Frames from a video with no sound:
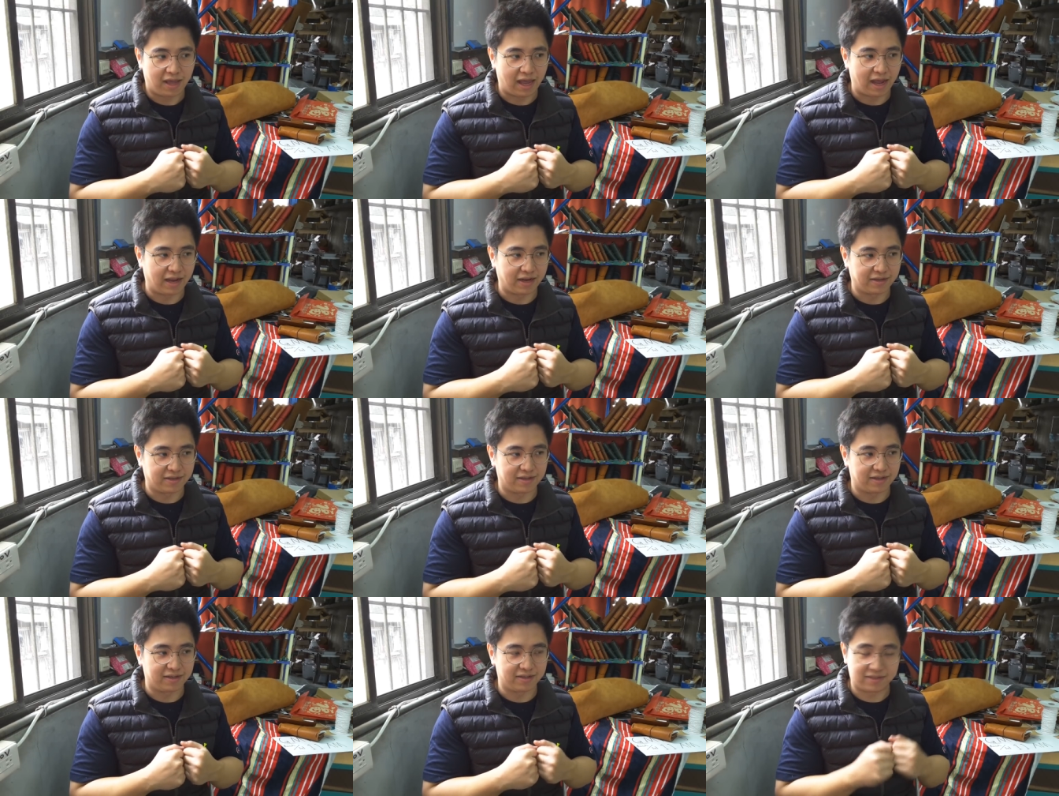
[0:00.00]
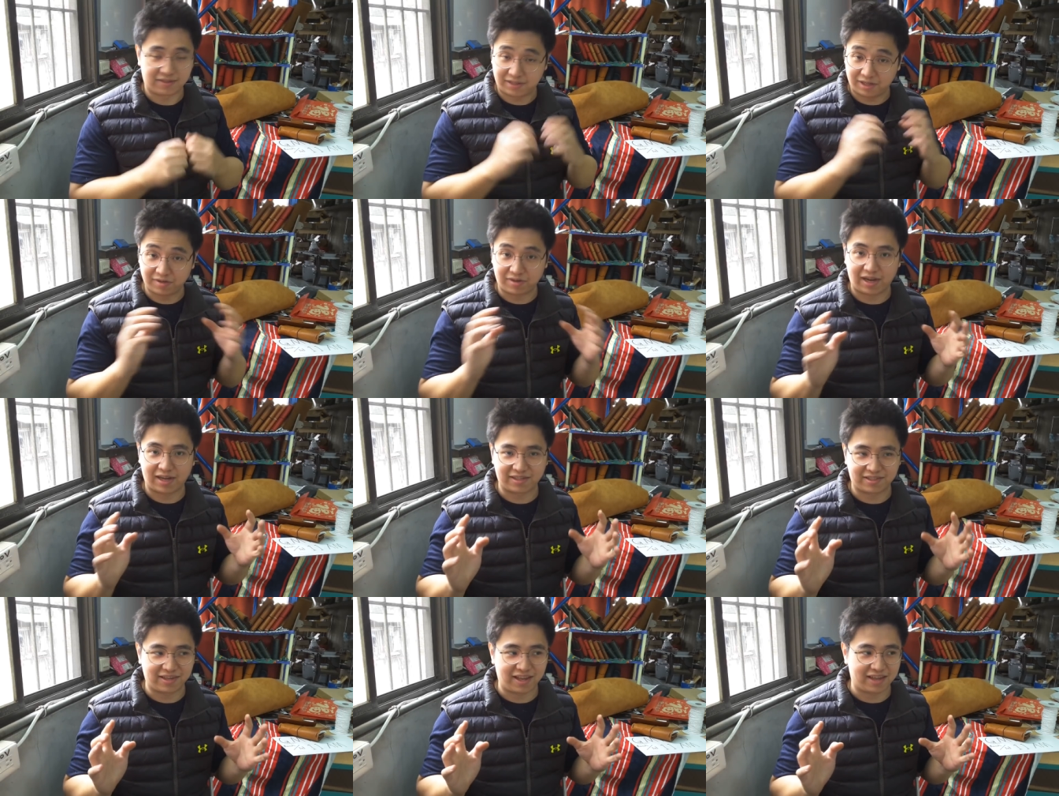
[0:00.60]
And uh, see you
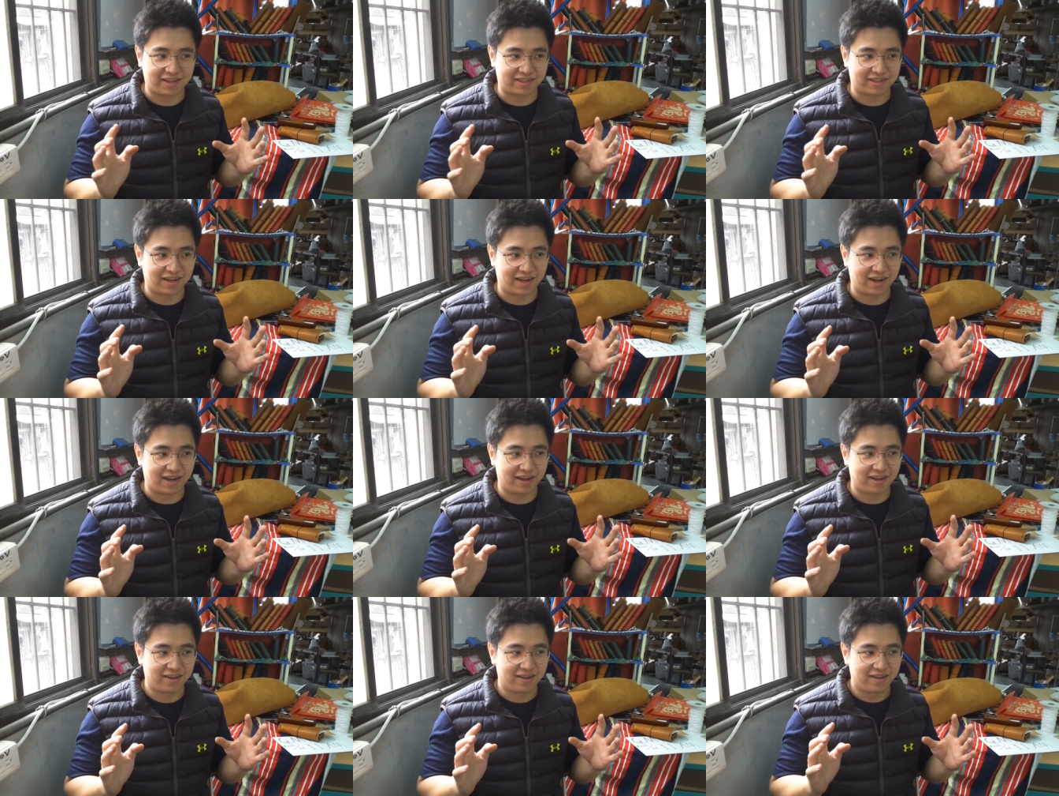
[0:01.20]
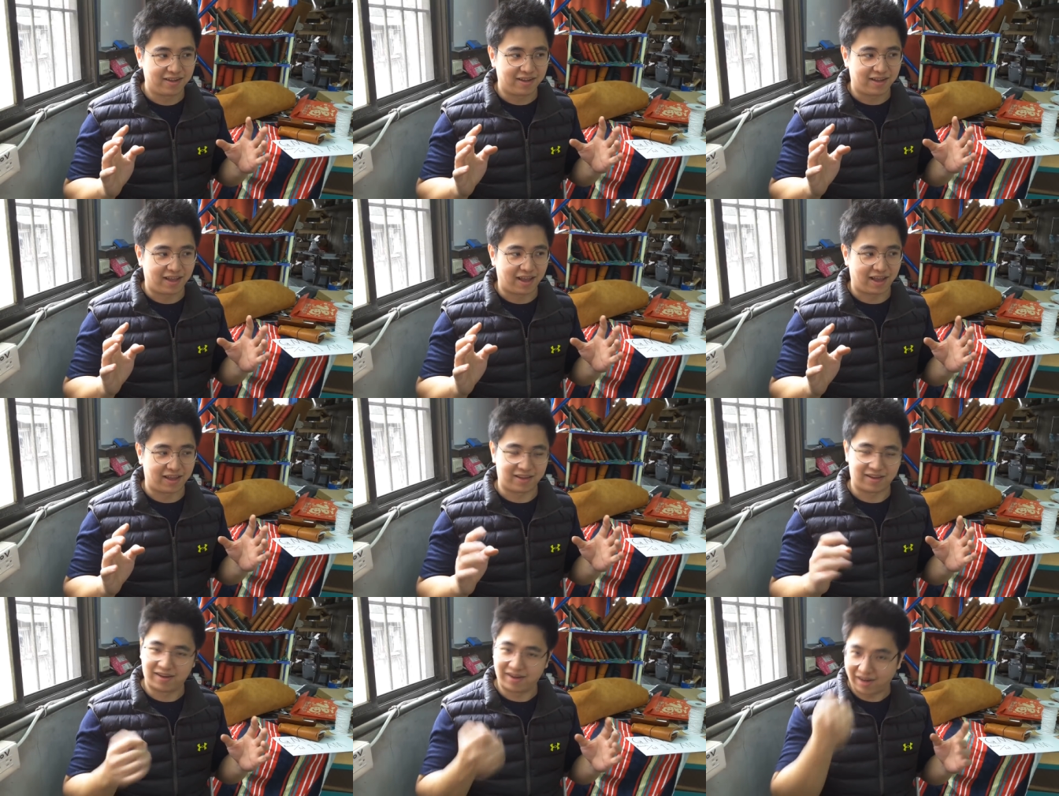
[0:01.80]
guys next time.
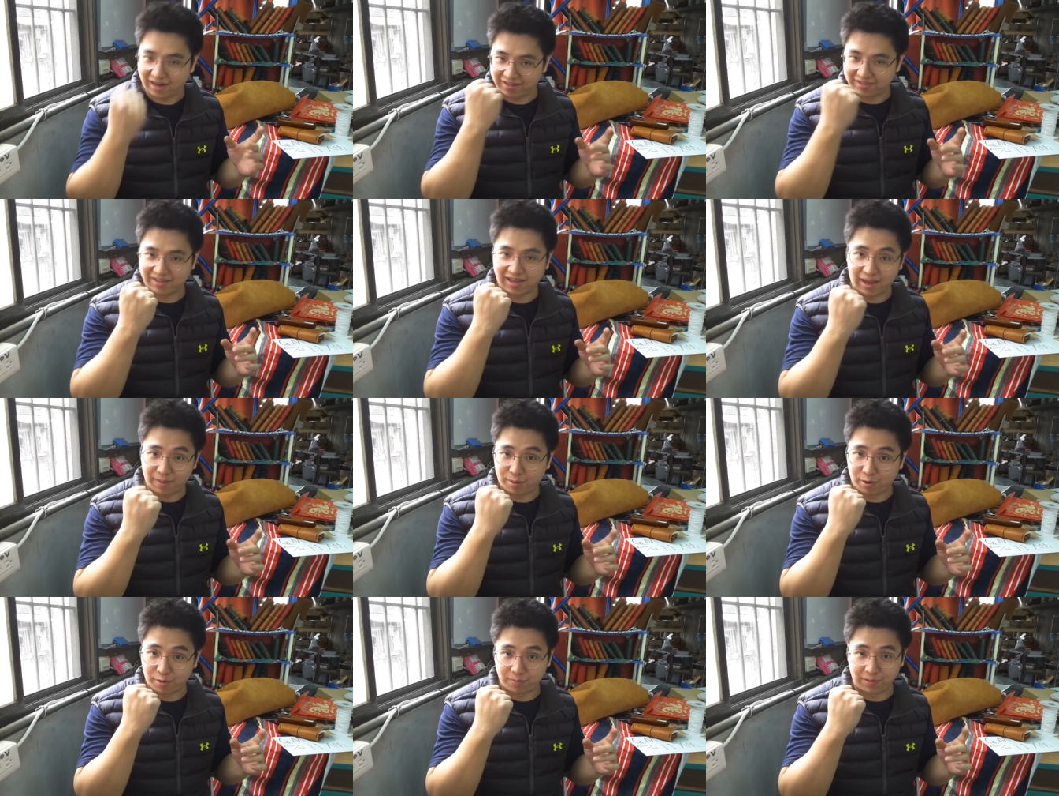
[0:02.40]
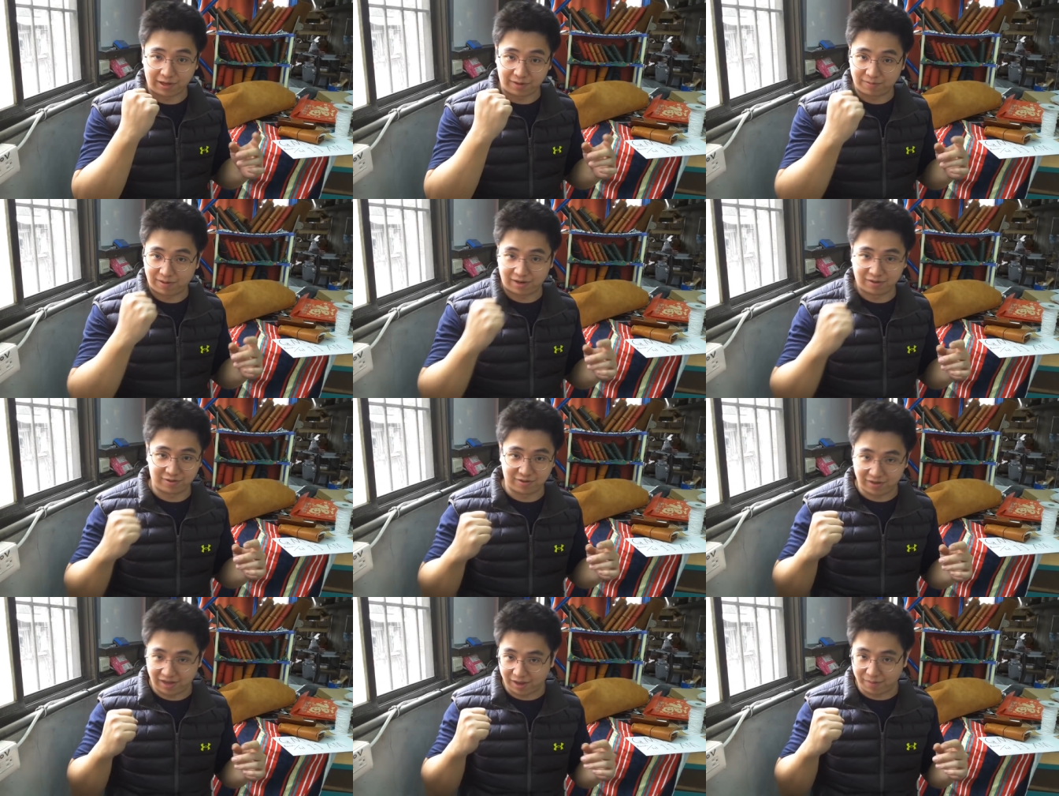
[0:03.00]
And uh, let's Apple Pig
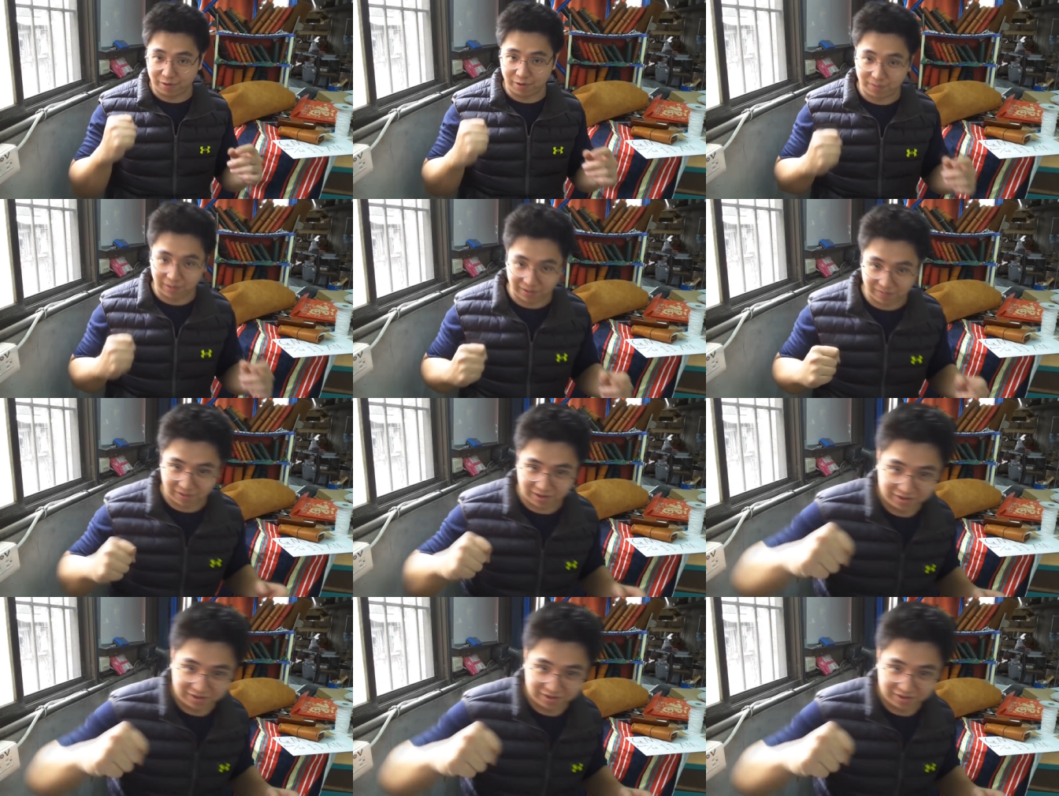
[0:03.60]
Punch. Apple Pig